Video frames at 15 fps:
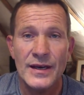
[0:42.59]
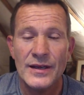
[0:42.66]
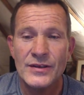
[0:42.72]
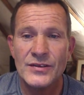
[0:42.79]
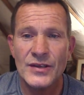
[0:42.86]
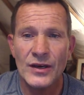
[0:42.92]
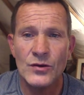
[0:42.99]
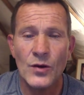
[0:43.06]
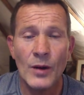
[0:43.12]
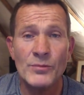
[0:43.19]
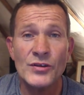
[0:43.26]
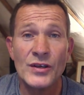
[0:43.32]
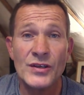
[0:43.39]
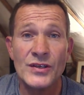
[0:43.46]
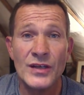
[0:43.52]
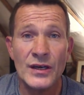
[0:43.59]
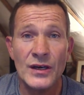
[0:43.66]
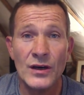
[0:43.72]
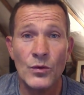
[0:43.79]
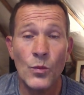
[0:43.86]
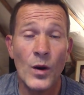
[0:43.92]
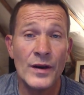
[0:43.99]
So I'm just
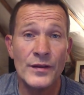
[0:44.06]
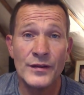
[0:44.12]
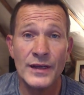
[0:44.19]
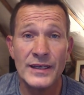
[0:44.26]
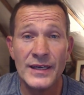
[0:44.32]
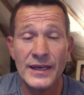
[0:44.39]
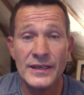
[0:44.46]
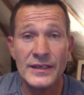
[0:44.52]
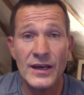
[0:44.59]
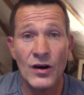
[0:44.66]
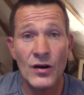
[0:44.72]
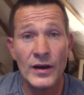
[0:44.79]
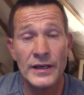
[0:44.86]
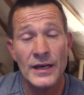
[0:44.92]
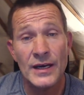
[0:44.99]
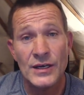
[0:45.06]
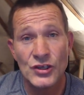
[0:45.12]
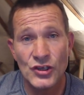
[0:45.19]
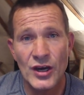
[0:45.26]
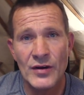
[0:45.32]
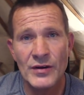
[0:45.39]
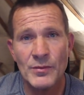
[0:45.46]
one thinking guy
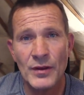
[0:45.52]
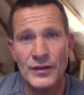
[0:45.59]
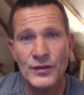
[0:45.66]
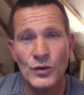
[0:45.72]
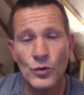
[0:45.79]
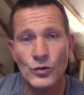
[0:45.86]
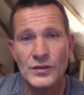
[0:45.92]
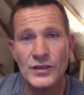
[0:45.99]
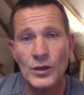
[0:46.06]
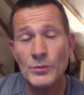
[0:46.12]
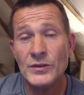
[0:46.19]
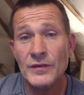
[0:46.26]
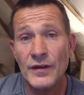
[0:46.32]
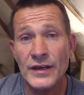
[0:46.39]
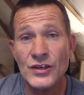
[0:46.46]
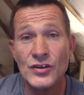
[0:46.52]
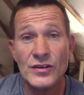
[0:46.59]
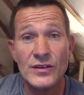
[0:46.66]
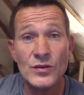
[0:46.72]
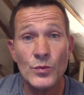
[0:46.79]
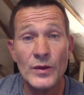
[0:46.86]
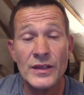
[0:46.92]
sharing my thoughts and
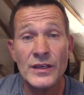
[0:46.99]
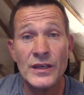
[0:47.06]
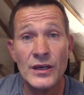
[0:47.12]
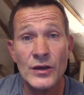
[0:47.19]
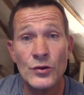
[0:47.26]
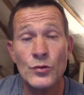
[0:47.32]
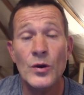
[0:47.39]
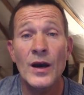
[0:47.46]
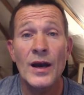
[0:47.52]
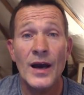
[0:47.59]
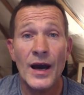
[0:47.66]
observations with you,